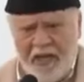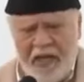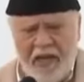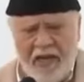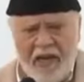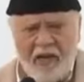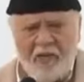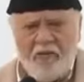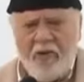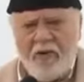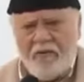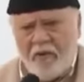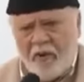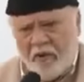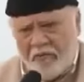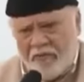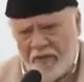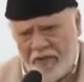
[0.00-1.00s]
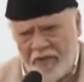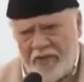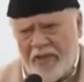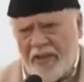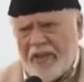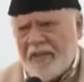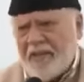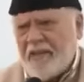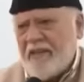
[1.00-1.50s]
Canada who have
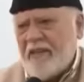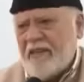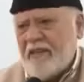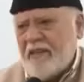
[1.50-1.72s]
visited